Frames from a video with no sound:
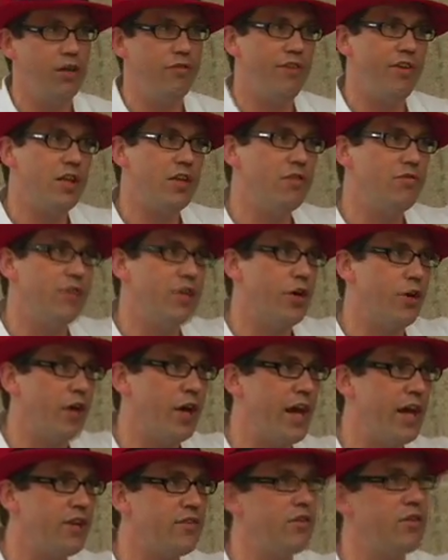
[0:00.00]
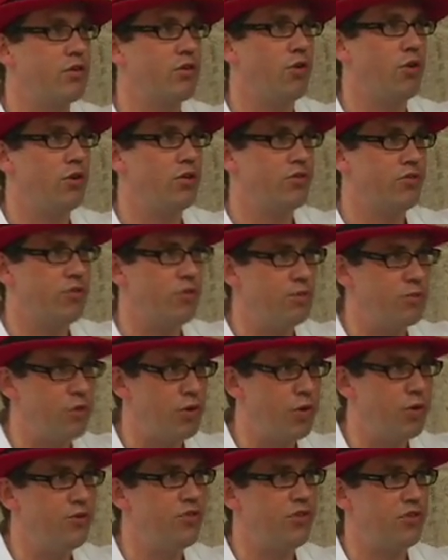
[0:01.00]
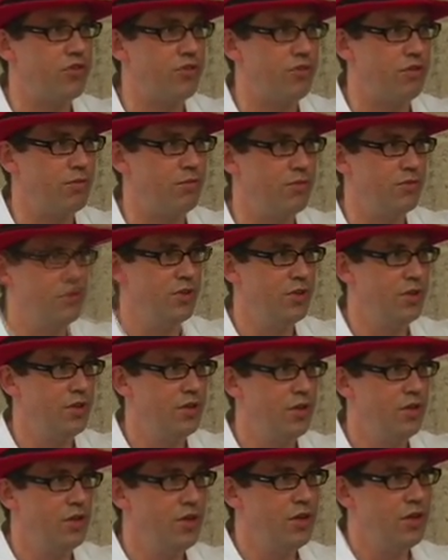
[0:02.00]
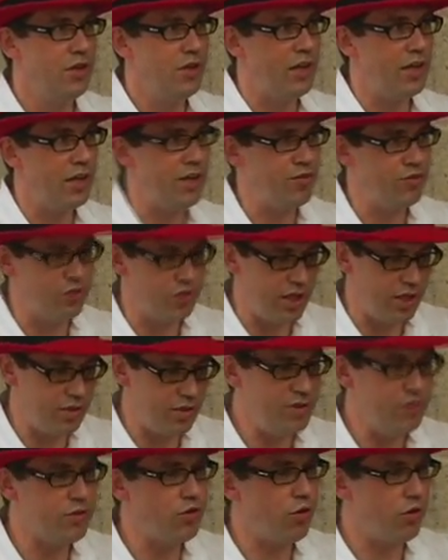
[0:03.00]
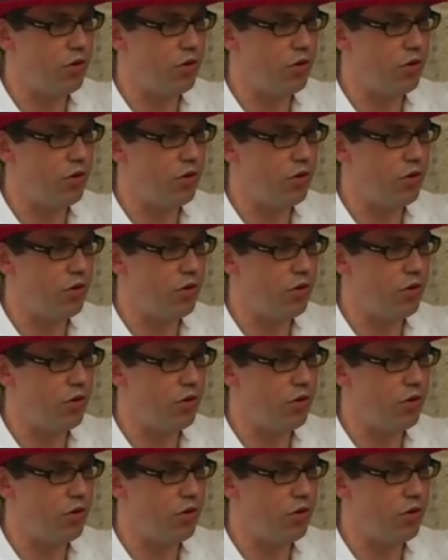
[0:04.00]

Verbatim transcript: effectively are exit costs from your old system. And if you take these